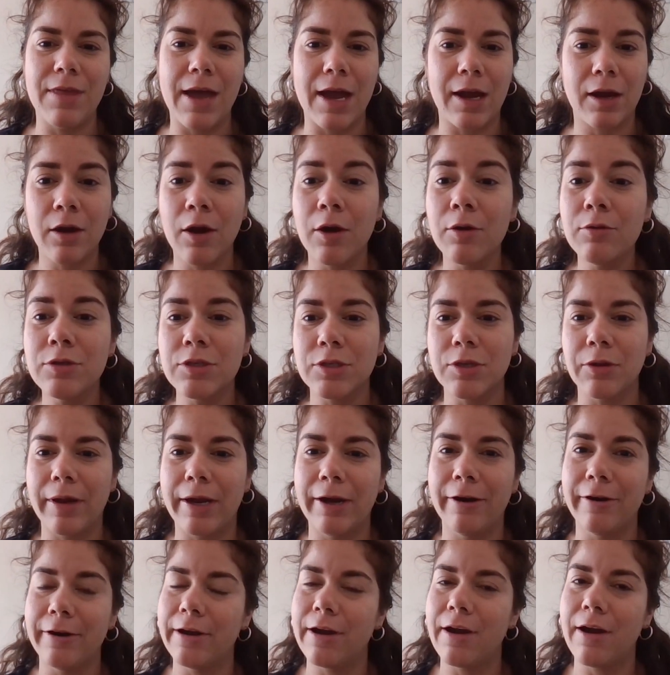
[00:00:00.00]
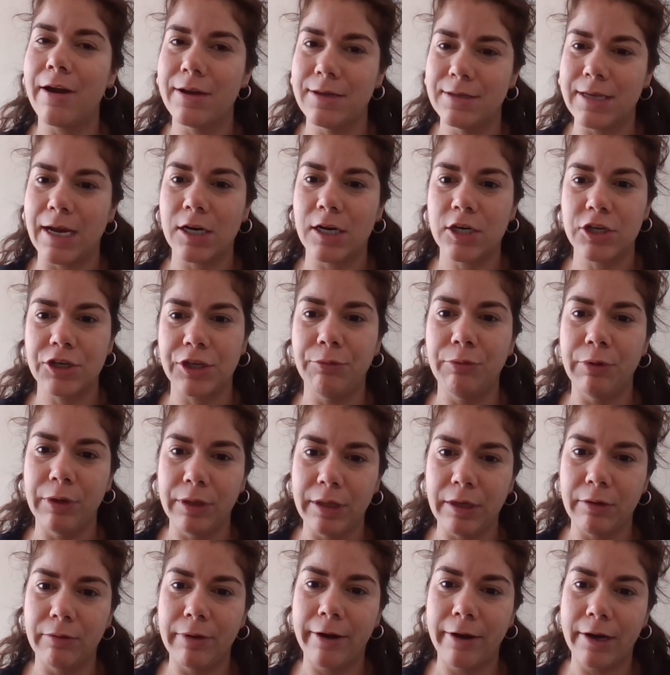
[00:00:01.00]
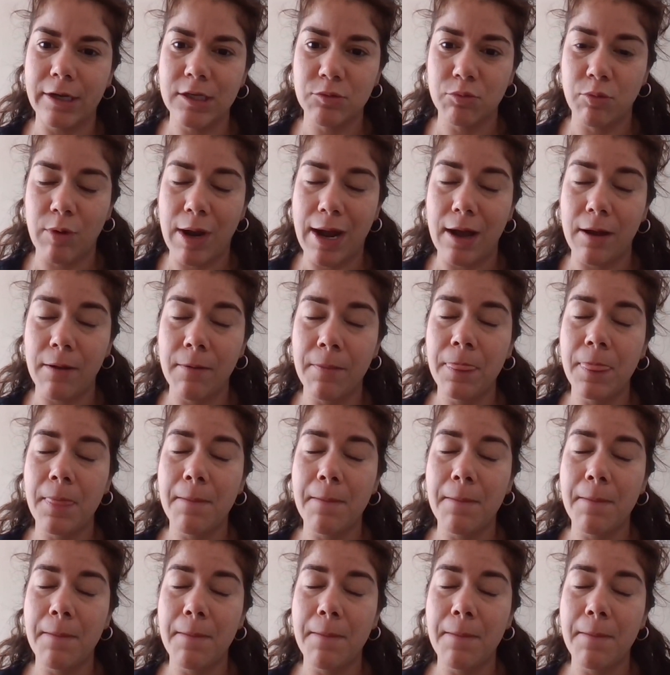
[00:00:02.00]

in that coastal area is actually really rare as well.